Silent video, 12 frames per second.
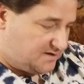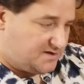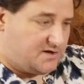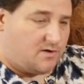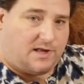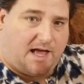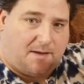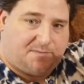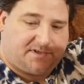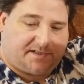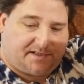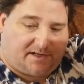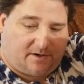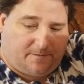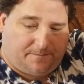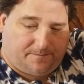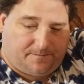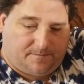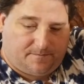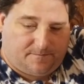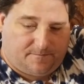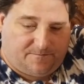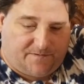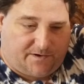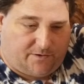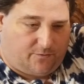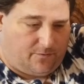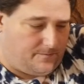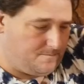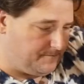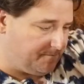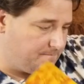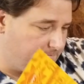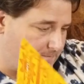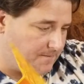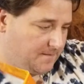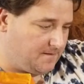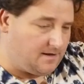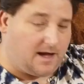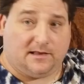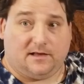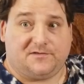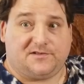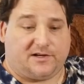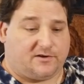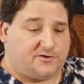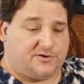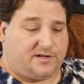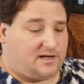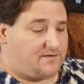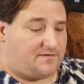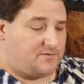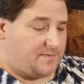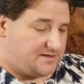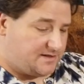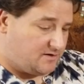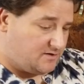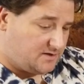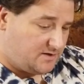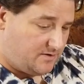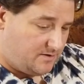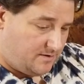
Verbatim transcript: Snow Labs sticker, very cool. I love stickers, never have too many stickers.